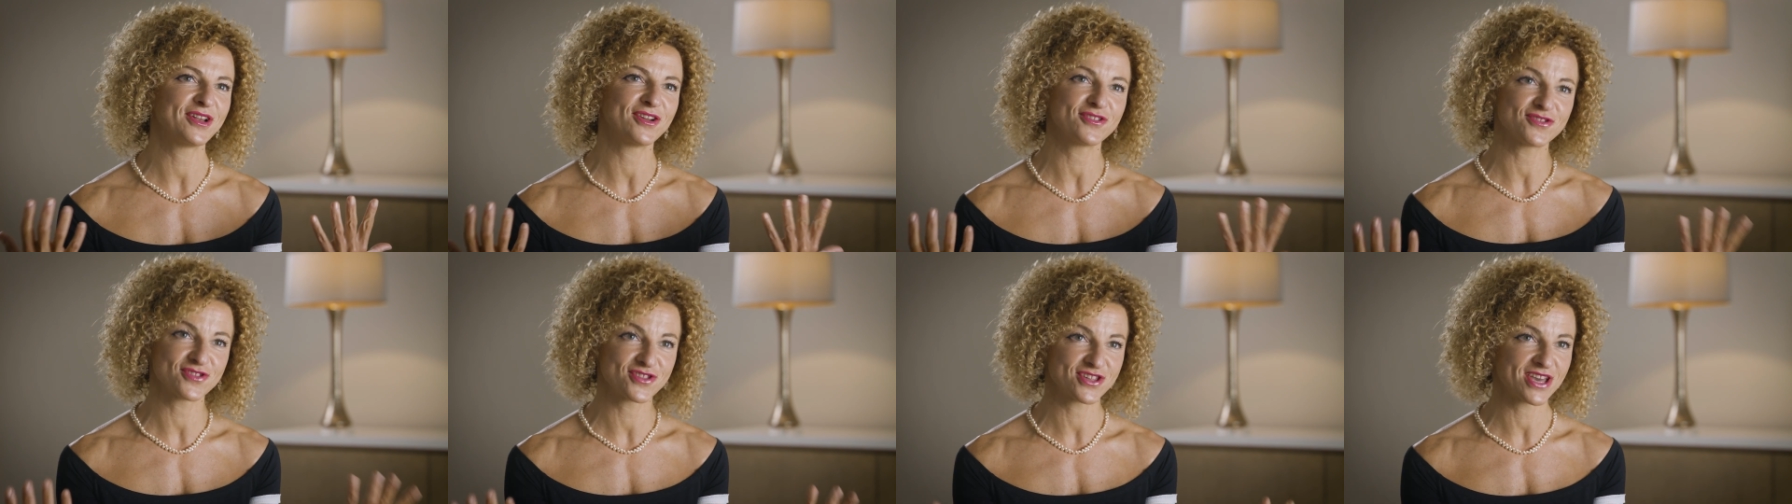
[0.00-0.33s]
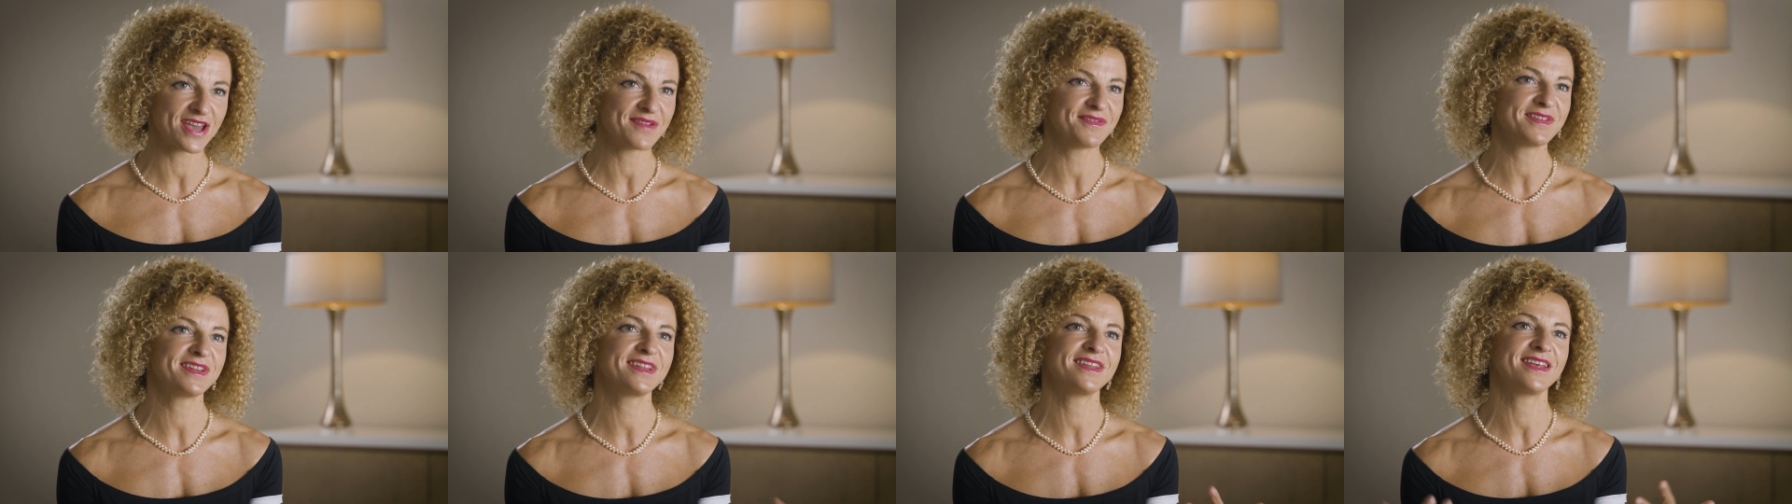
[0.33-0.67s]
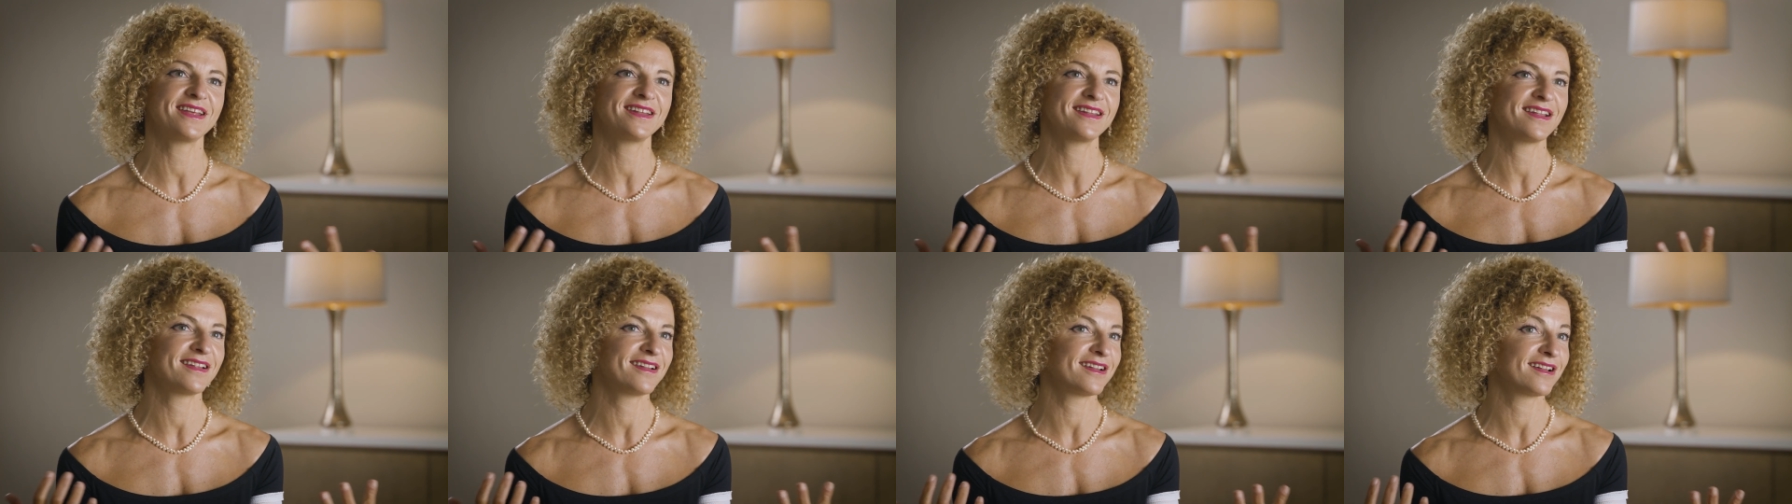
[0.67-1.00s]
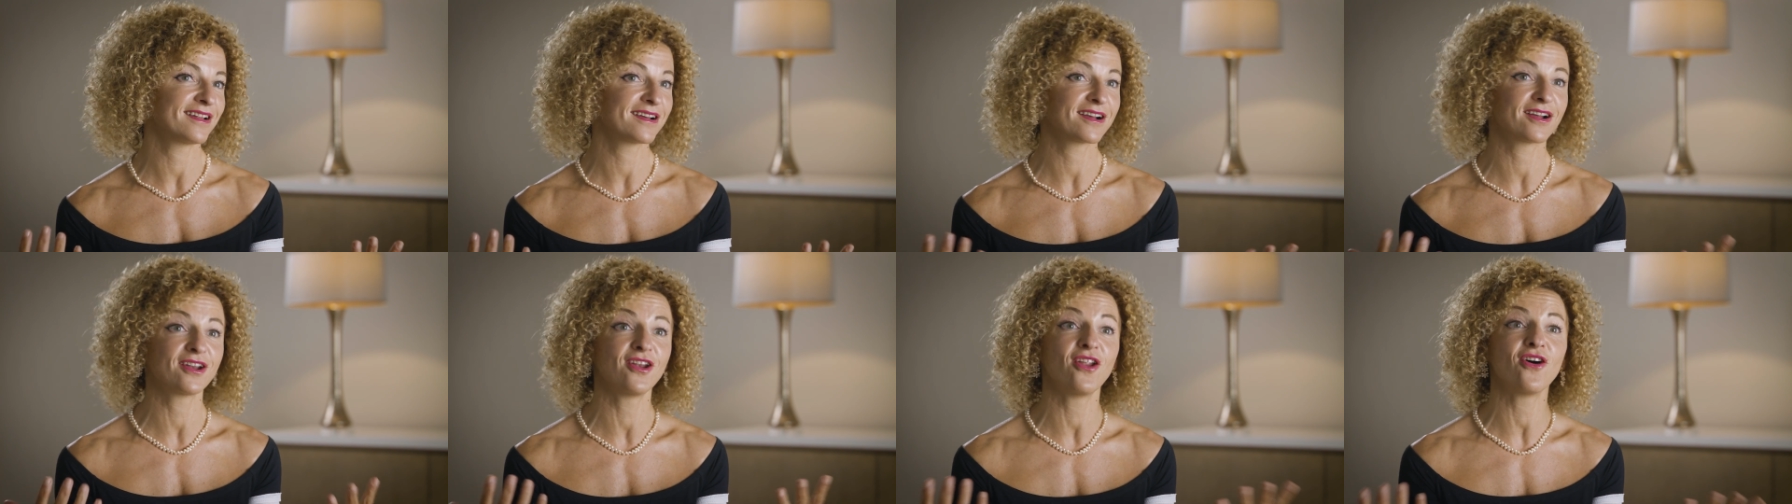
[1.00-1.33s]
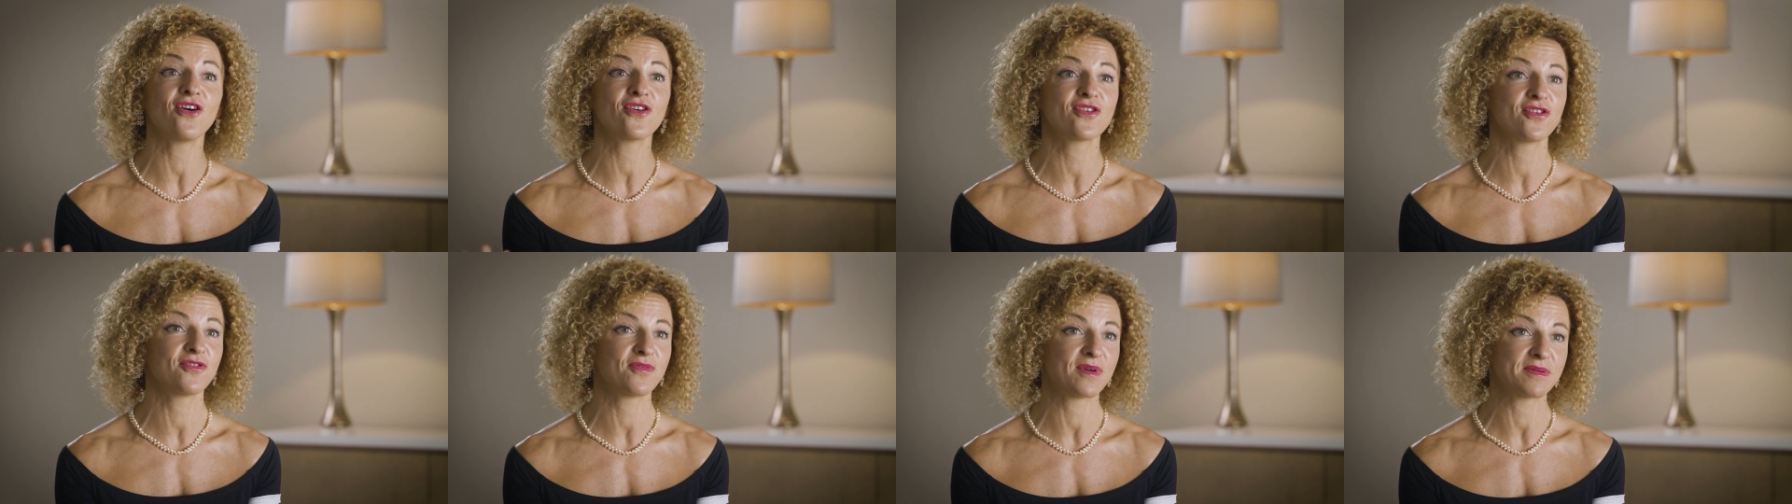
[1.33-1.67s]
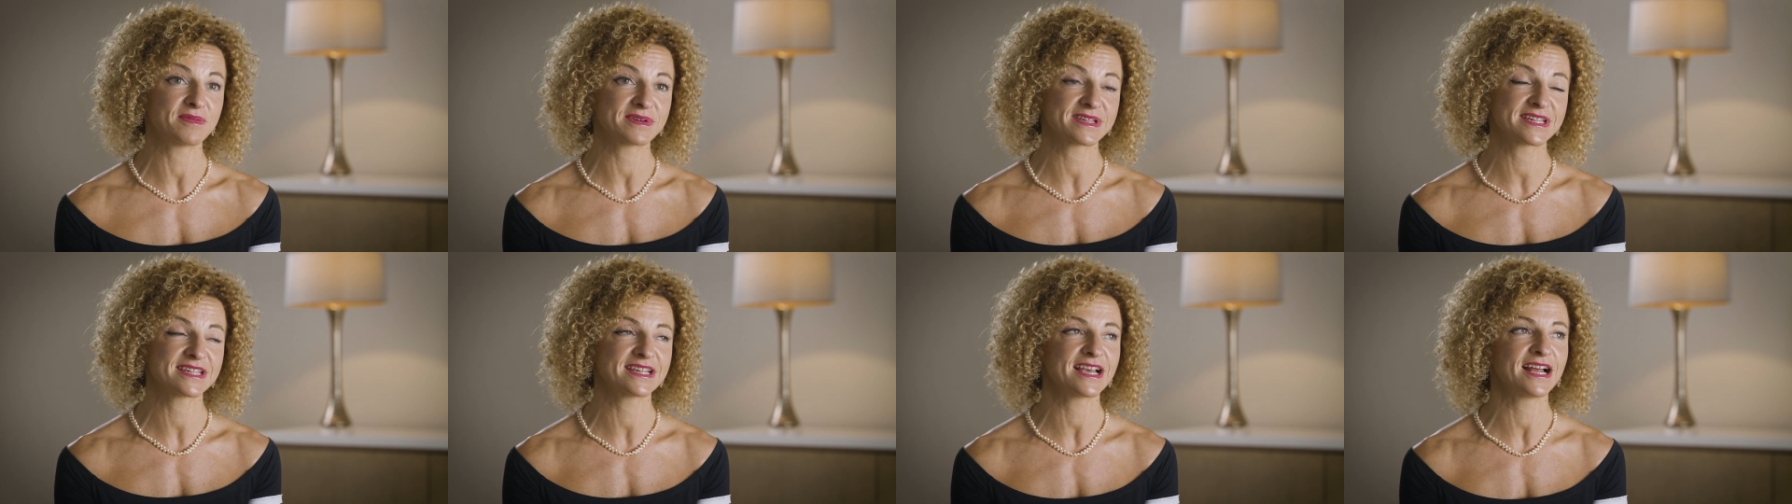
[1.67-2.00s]
longevity and the clock of
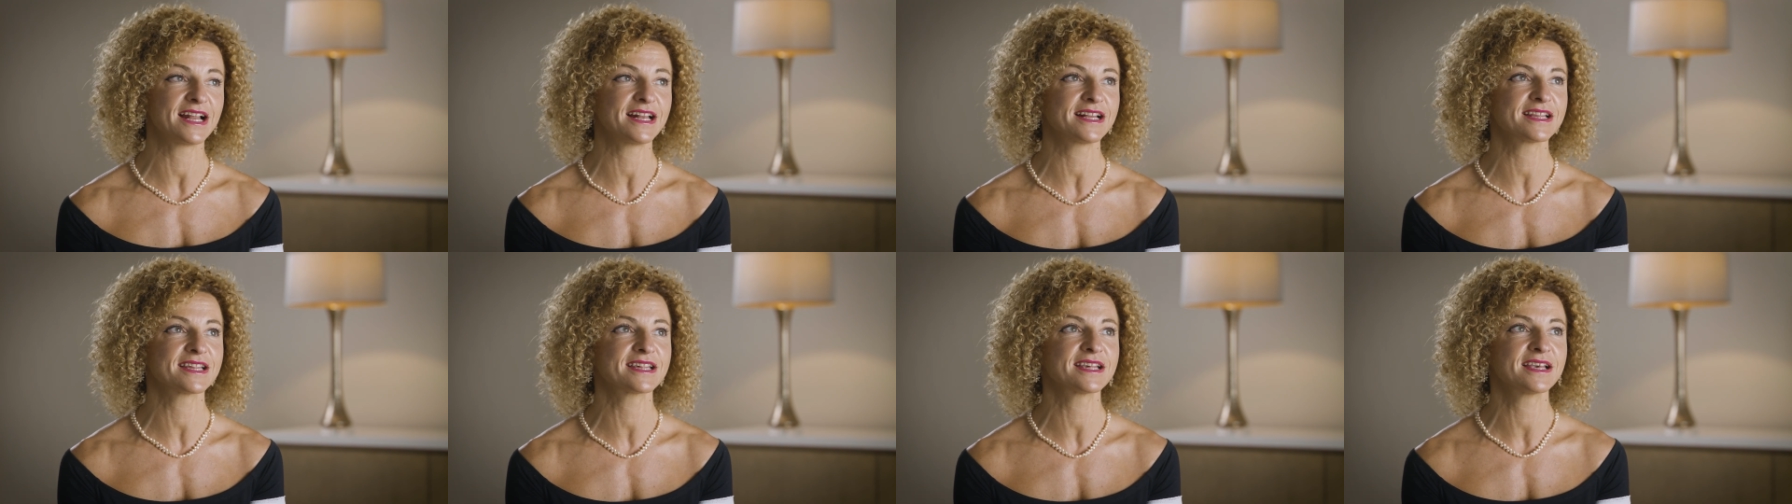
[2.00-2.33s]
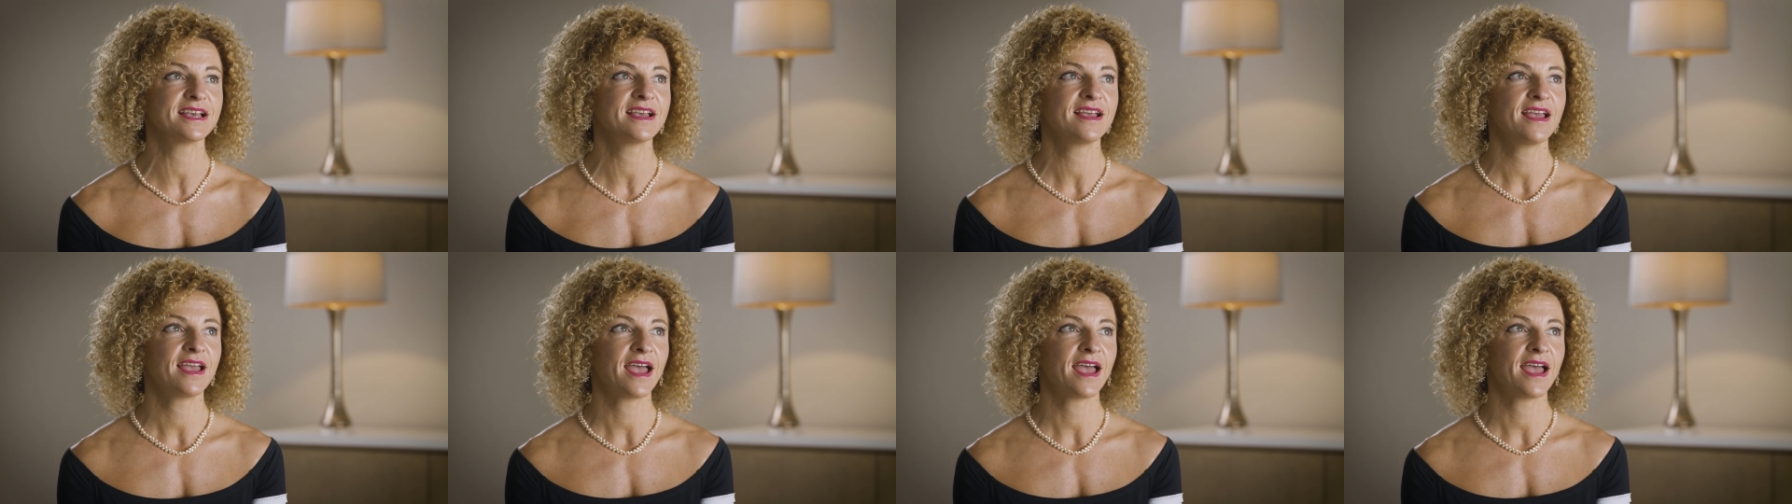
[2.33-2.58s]
our cells.